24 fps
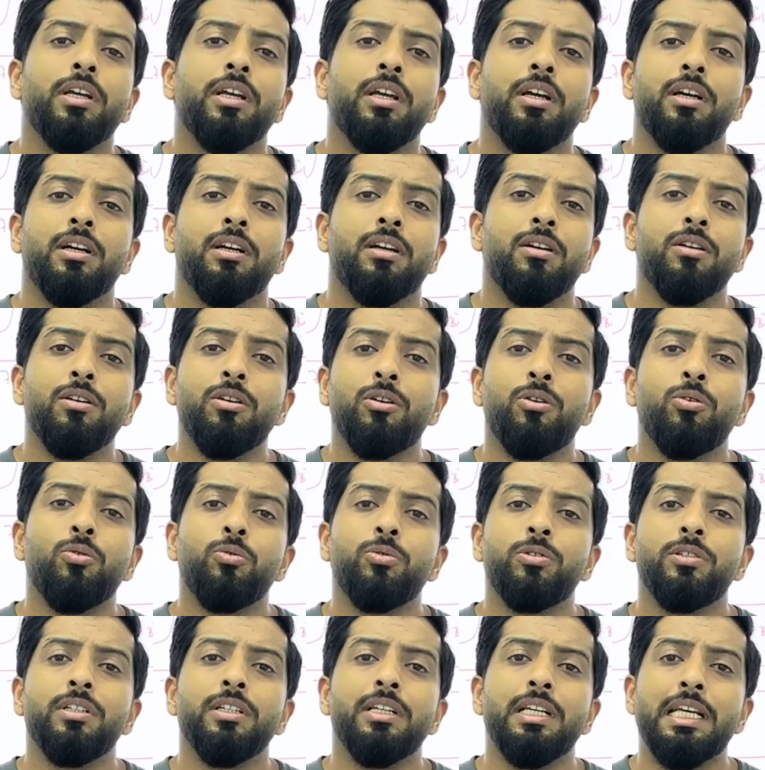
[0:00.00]

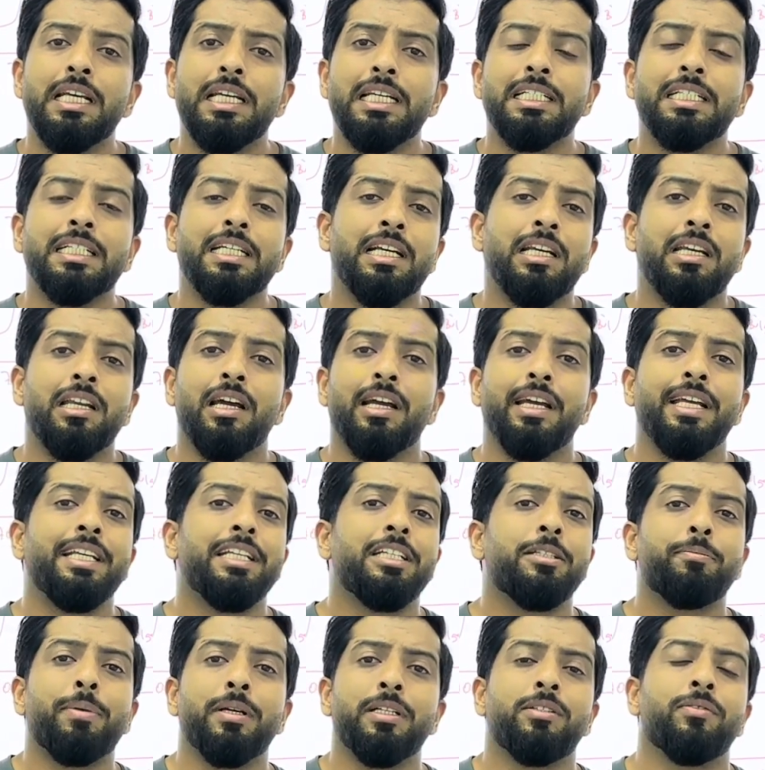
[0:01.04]
conclusion is client
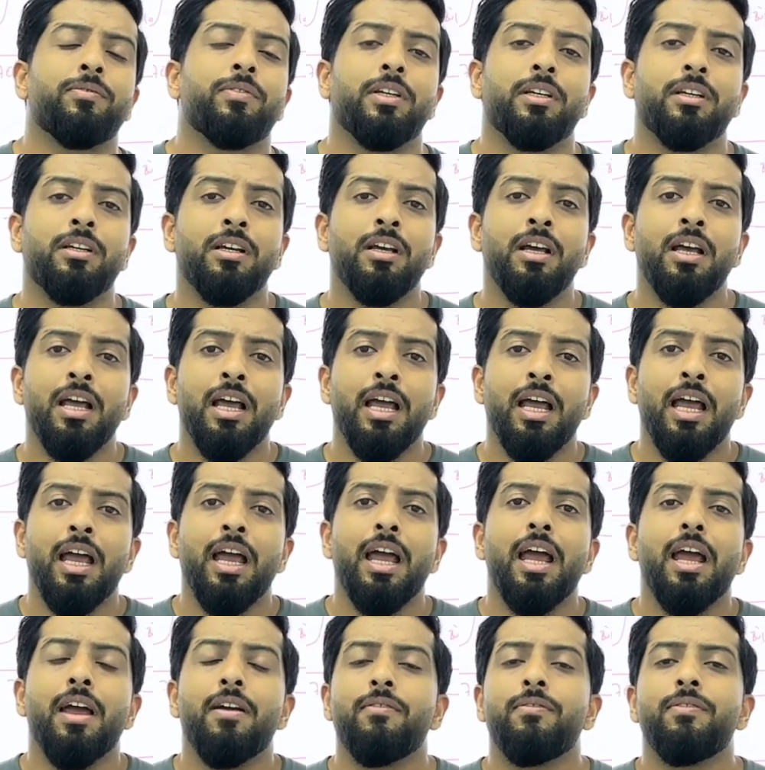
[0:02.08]
specific.
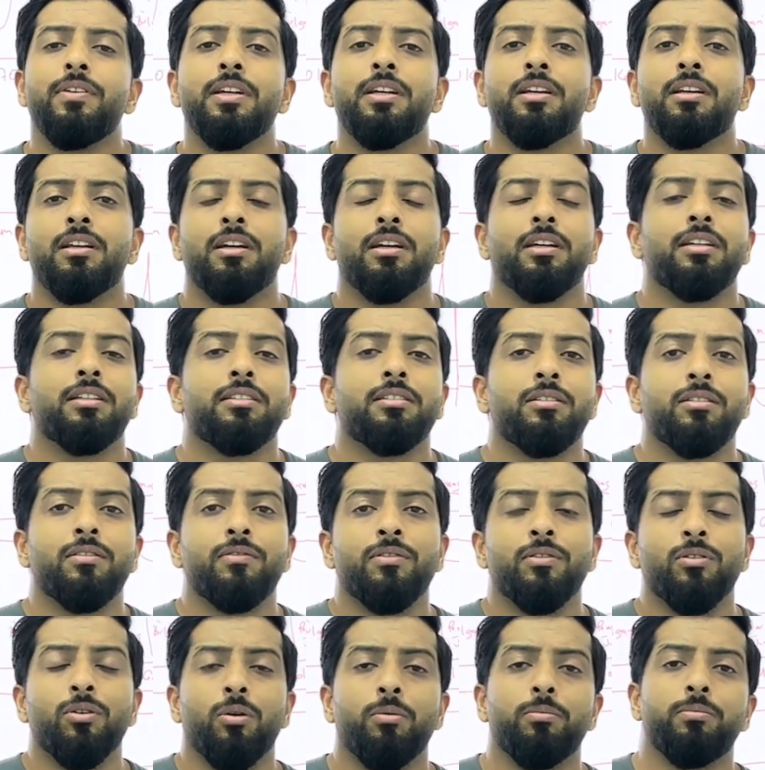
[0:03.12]
Every client has a
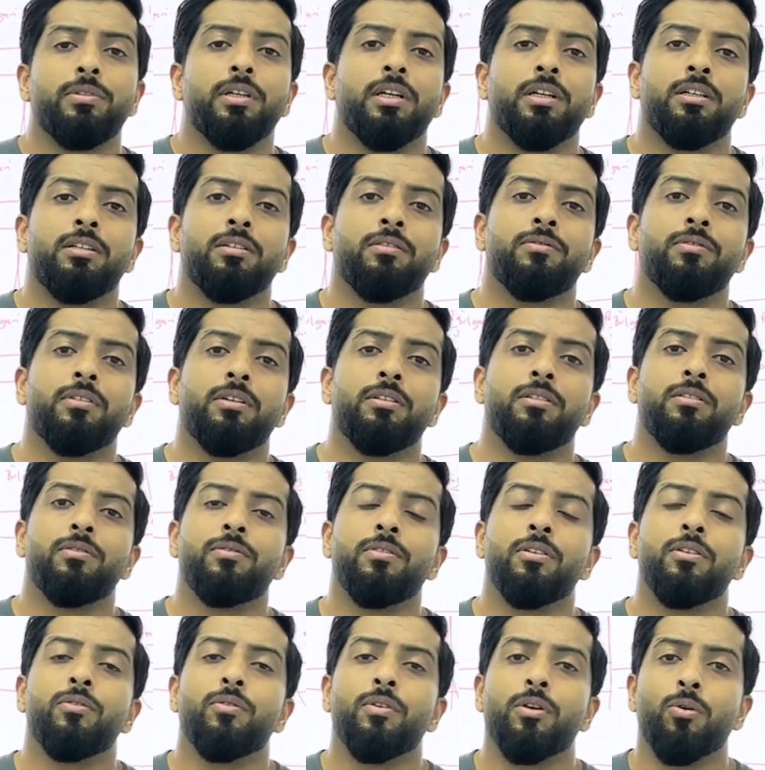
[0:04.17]
different objective, a
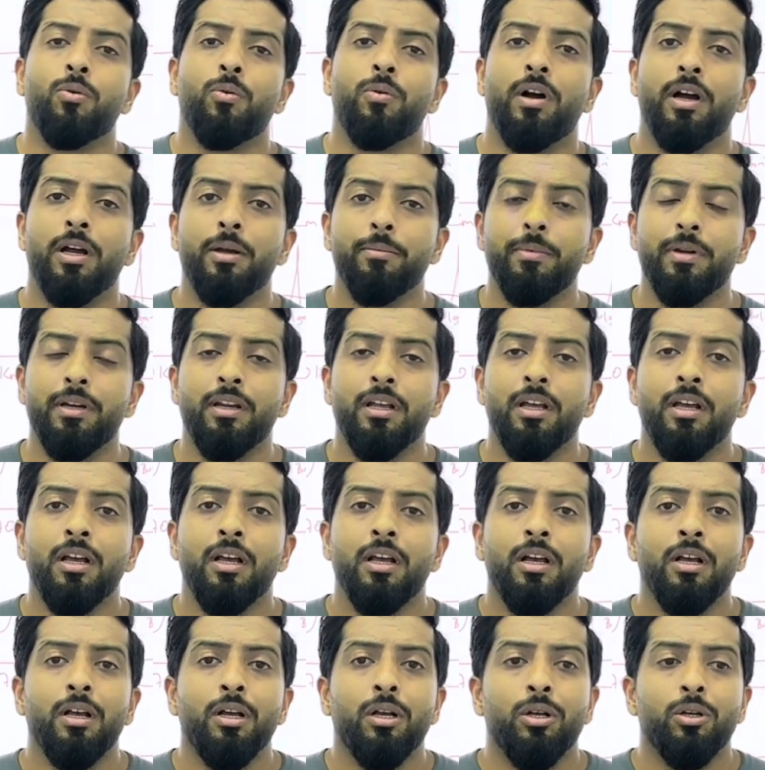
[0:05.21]
different requirement.
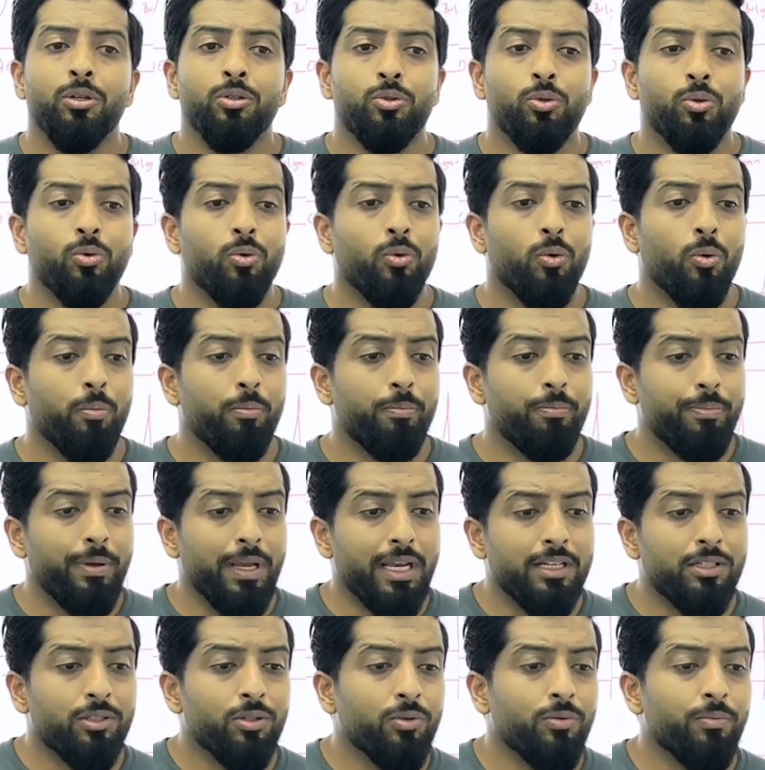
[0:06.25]
So
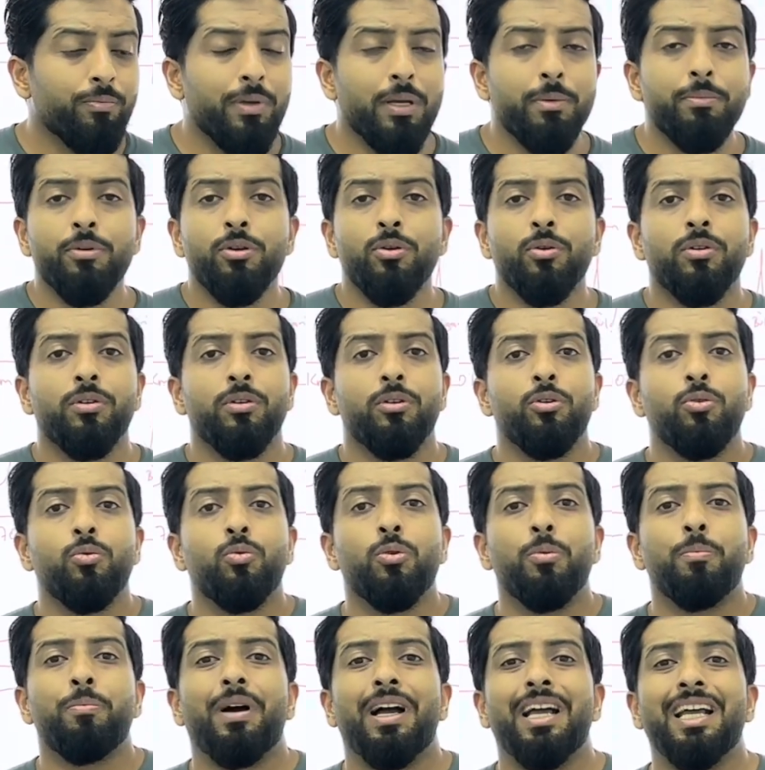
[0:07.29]
based on maybe you want
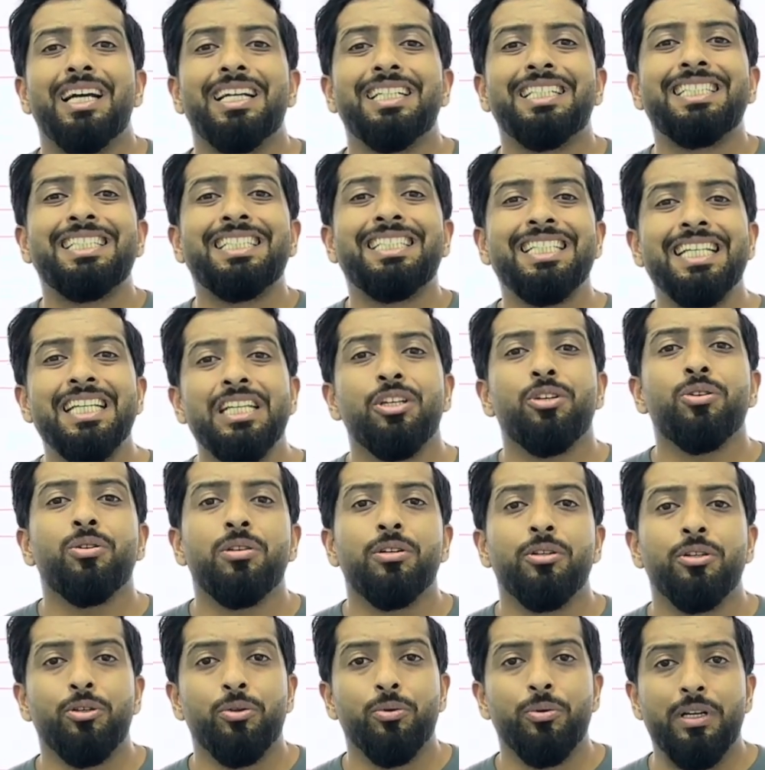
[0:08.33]
to buy a singular
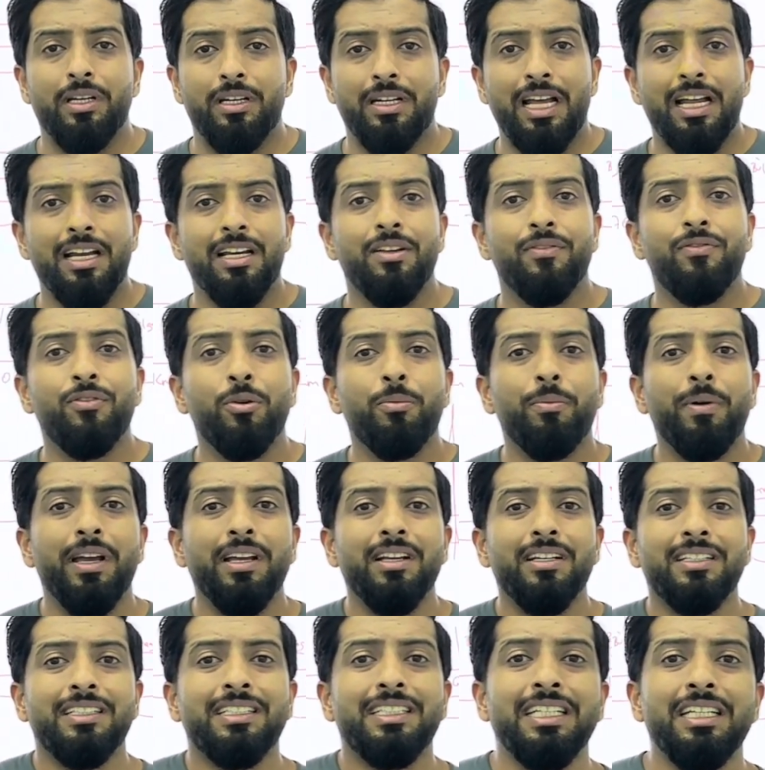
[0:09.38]
unit, and if you're buying
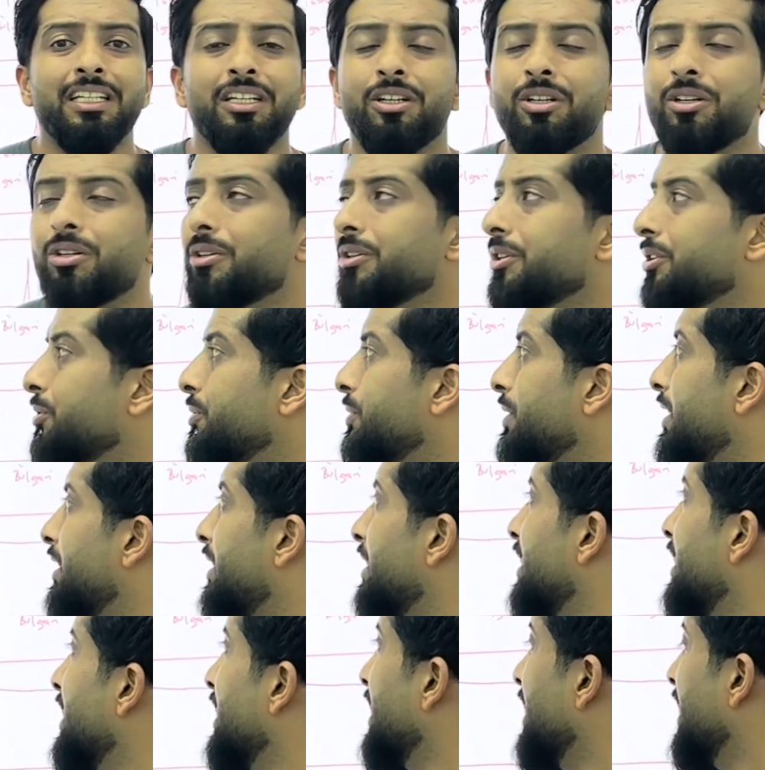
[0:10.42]
a singular
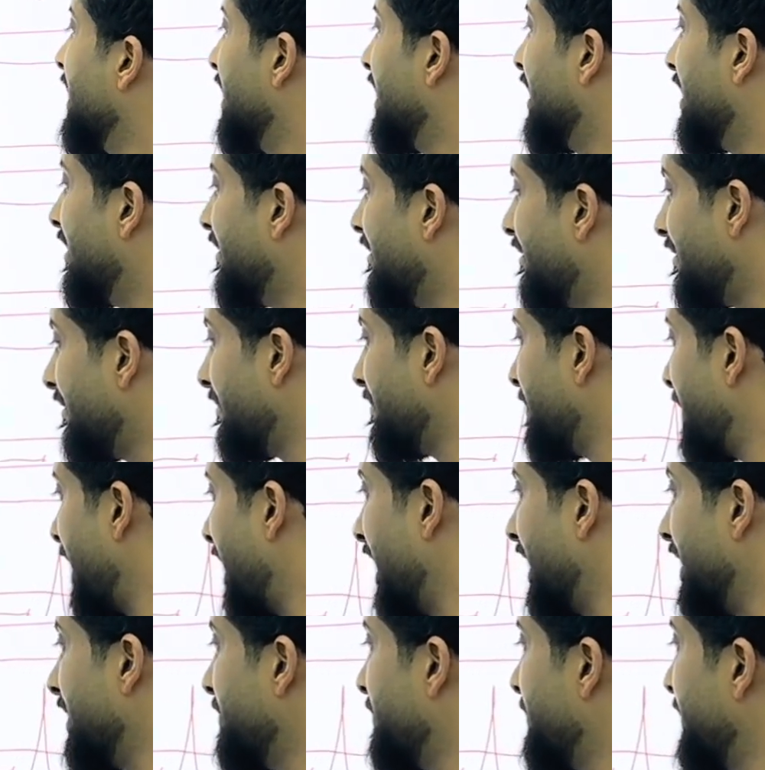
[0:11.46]
unit,
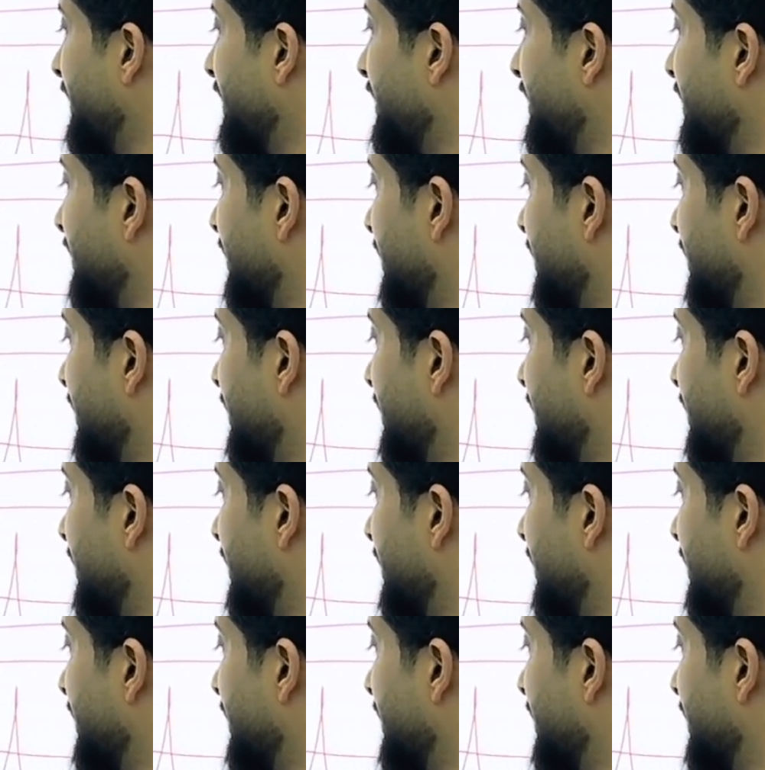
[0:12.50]
I'll be